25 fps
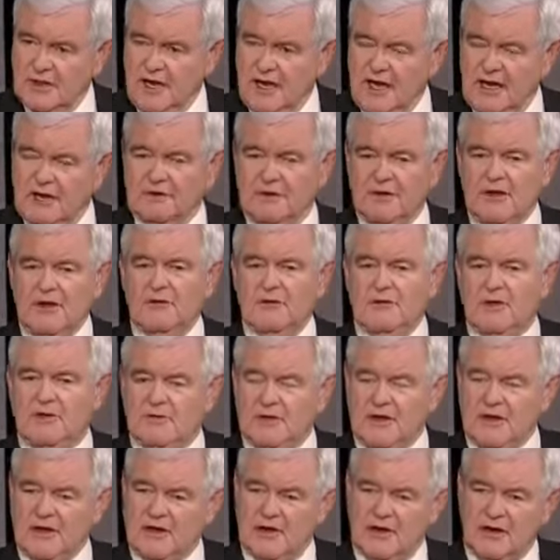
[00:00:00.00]
And if he if
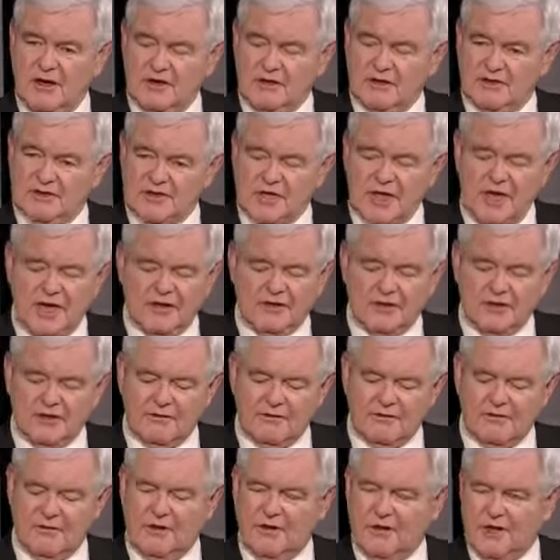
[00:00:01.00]
he could understand that,
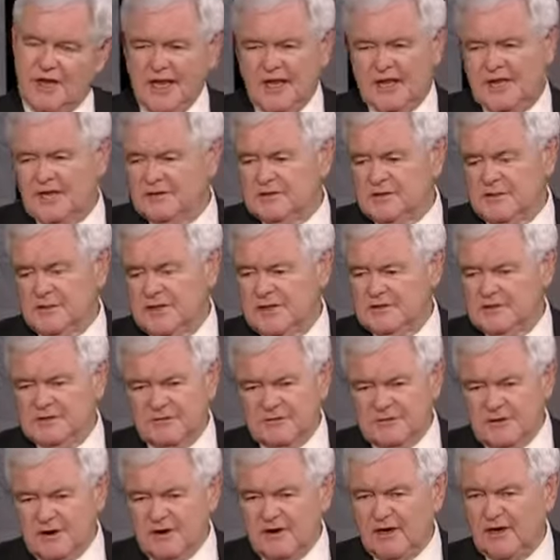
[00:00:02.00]
again, he, I mean, he's a
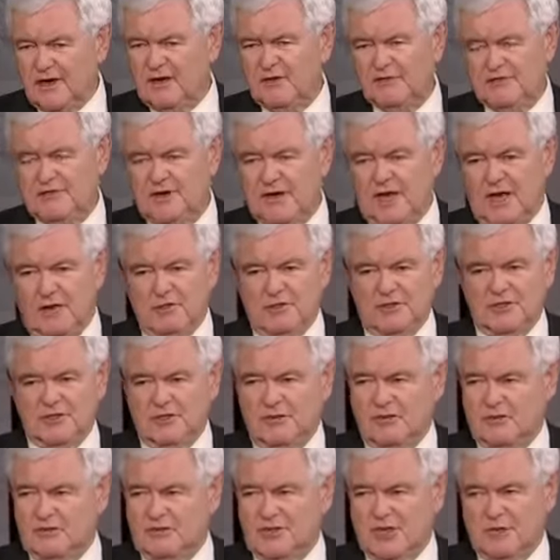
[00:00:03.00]
very gifted
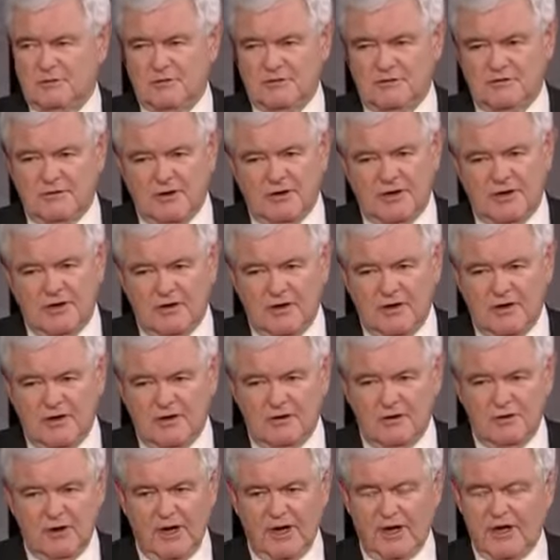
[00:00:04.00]
amateur who's come a very
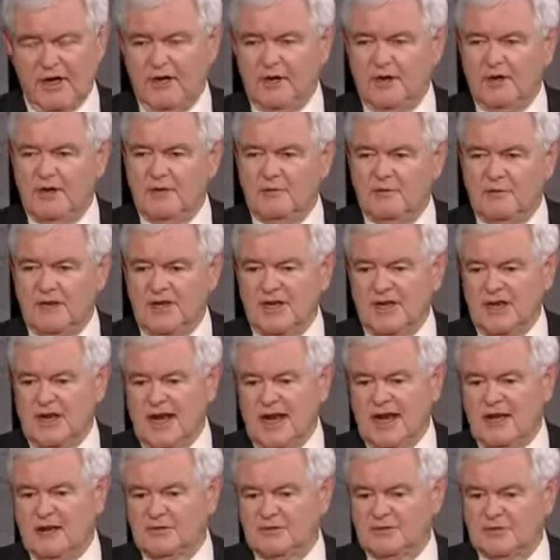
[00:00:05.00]
long way, but he
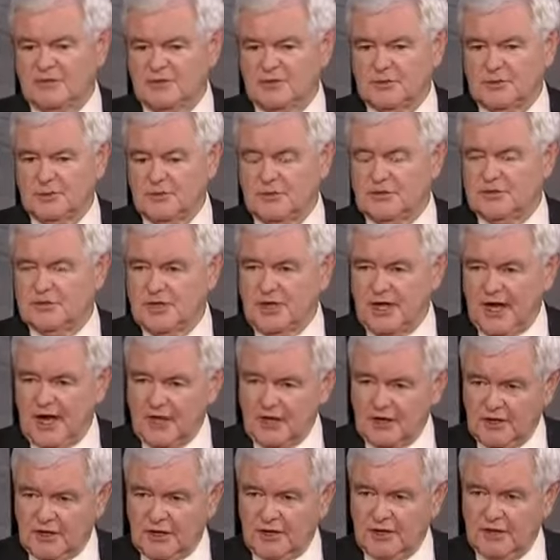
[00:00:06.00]
allows his
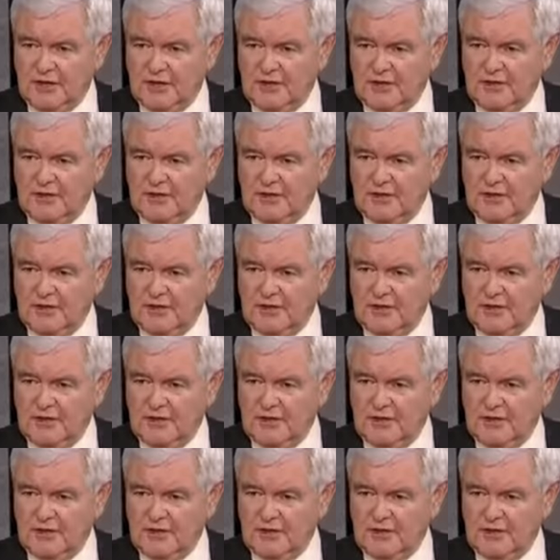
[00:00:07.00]
personality